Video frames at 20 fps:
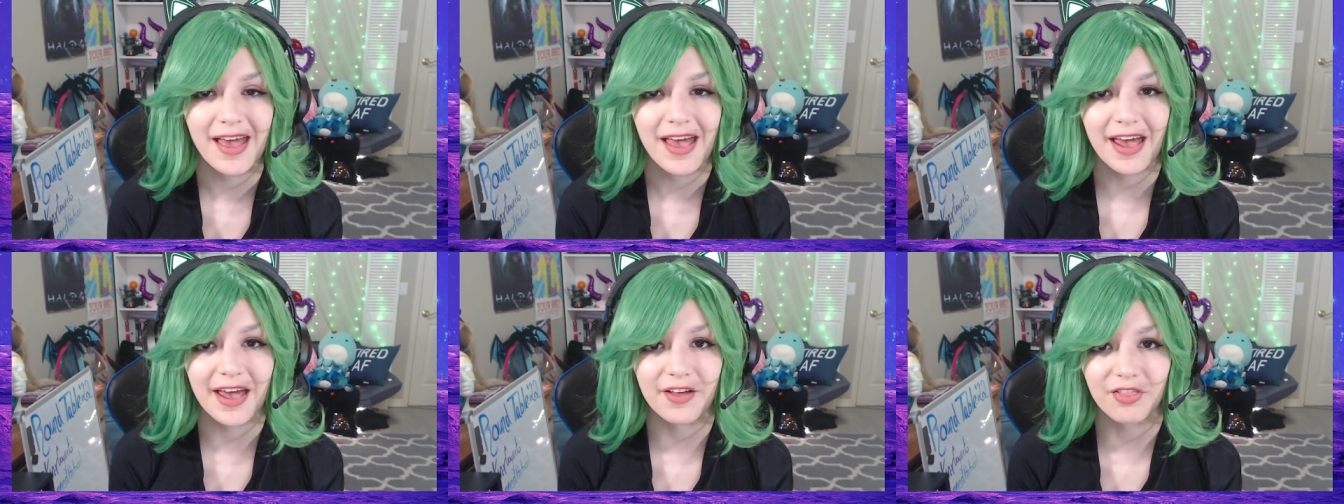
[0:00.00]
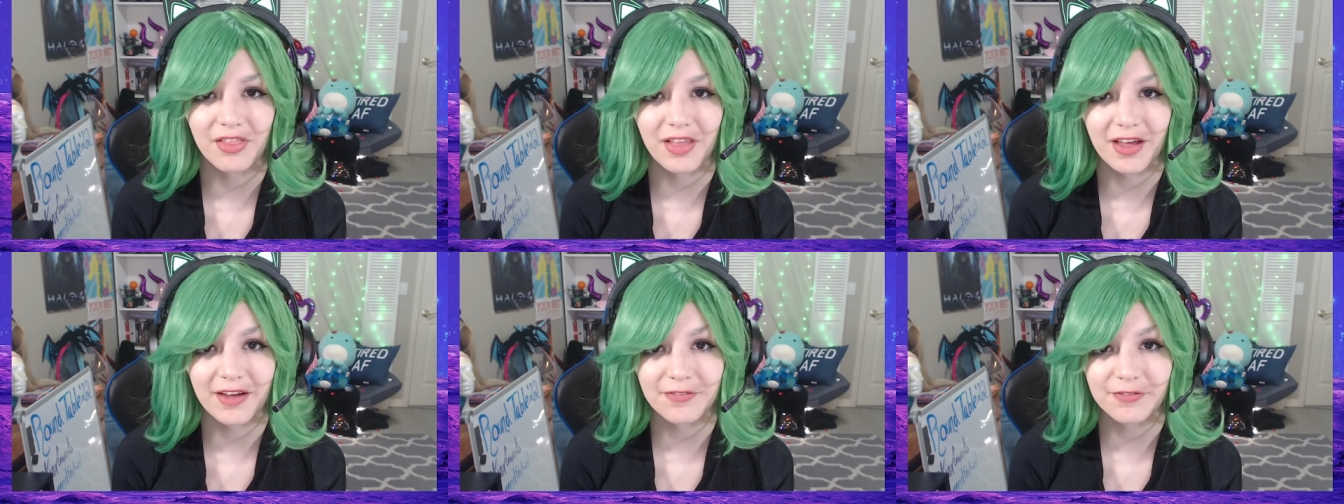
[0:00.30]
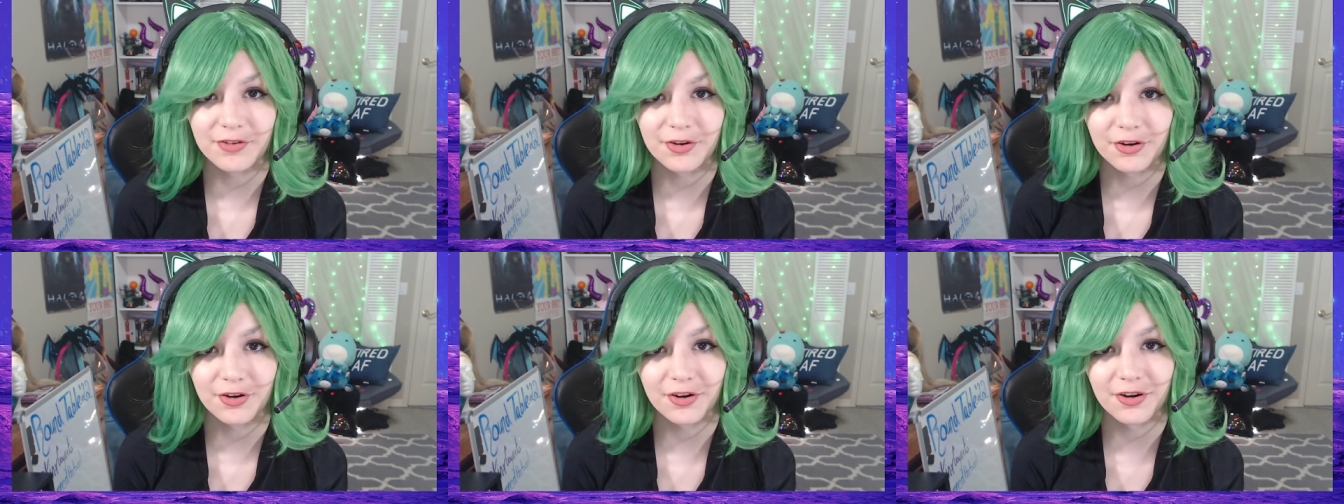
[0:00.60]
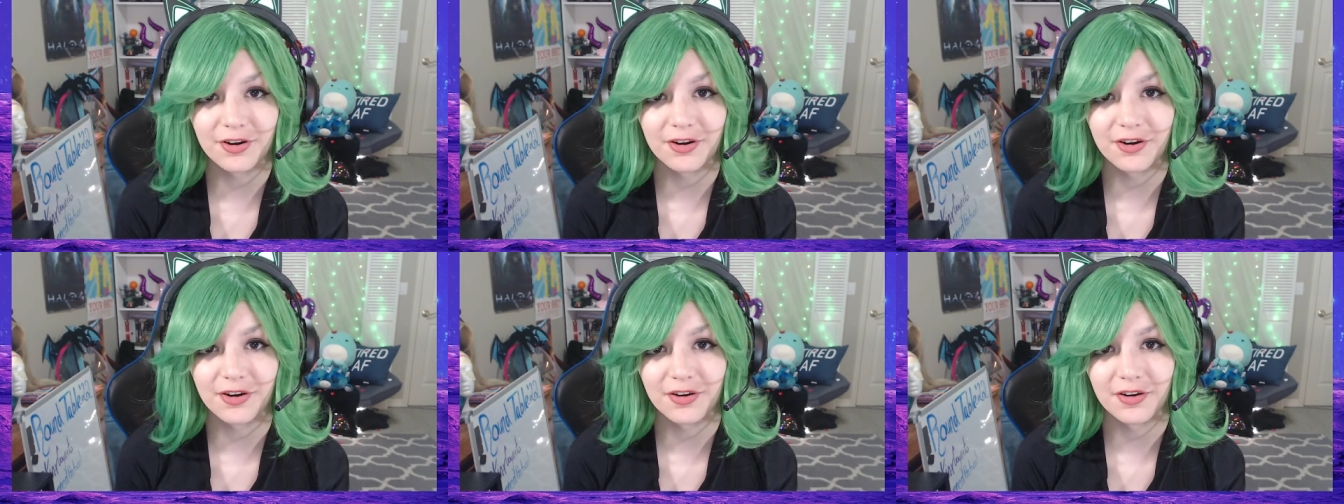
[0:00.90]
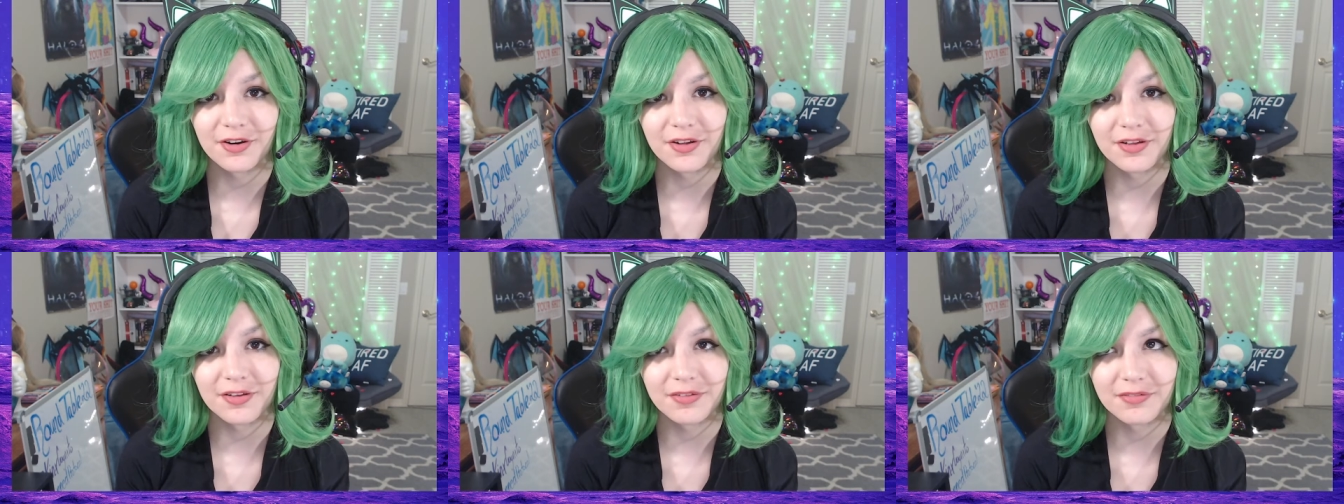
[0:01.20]
and left
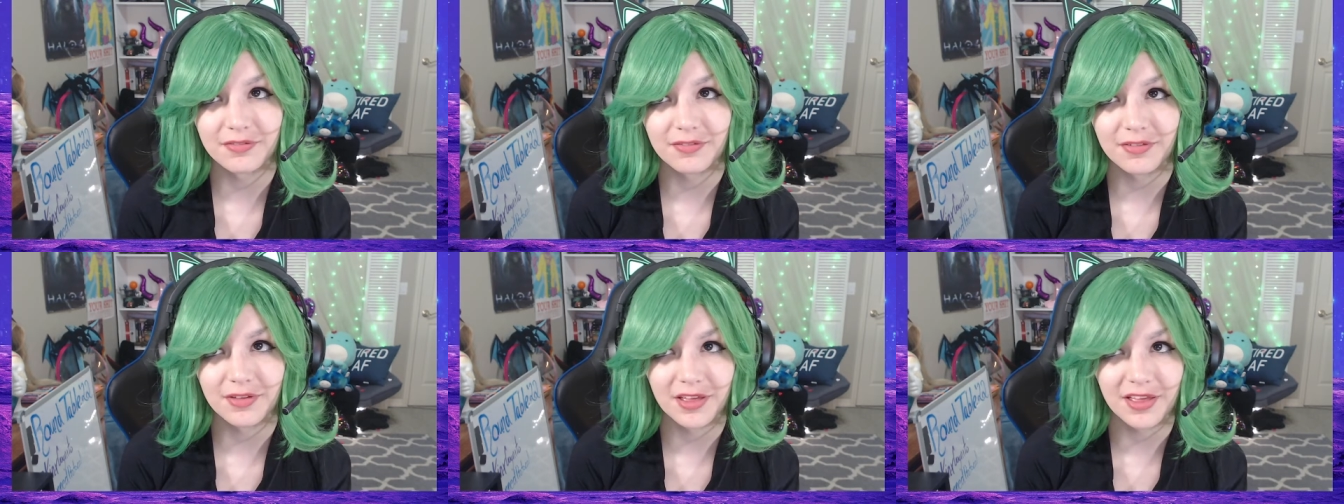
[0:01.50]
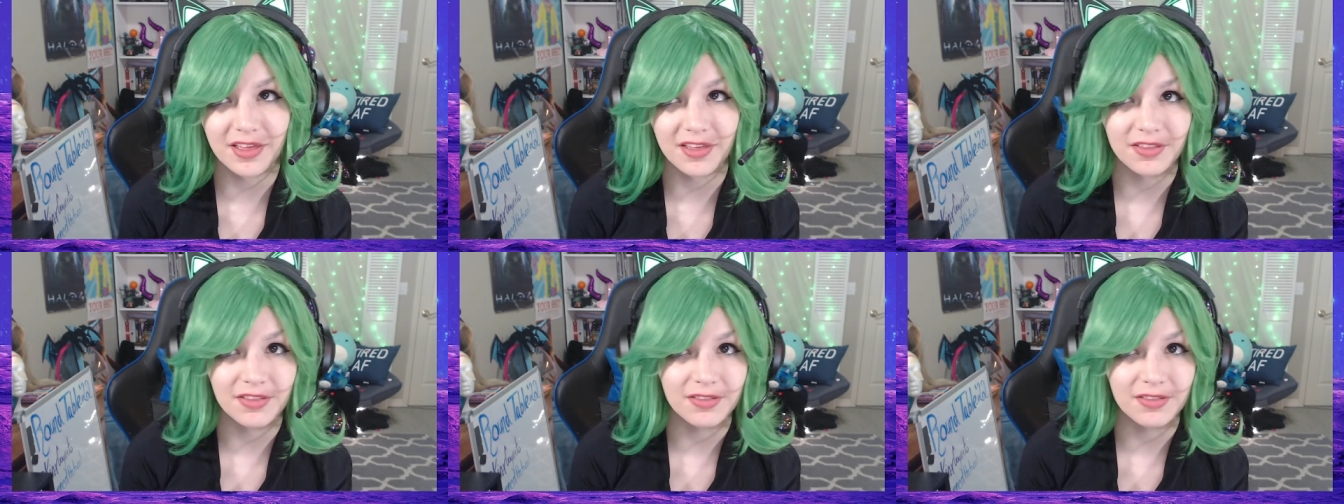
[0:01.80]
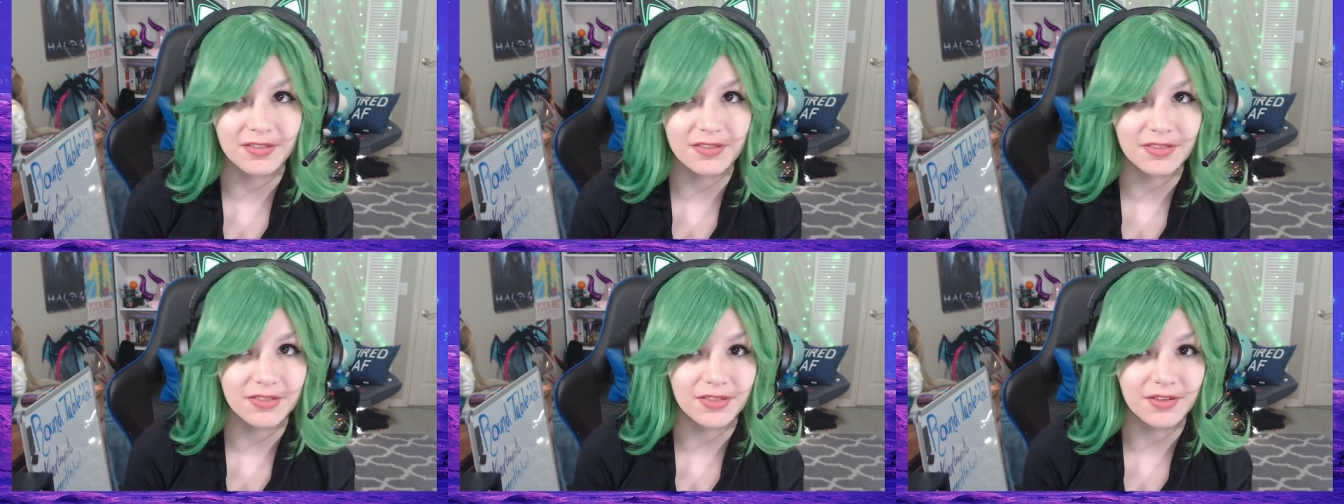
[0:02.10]
her in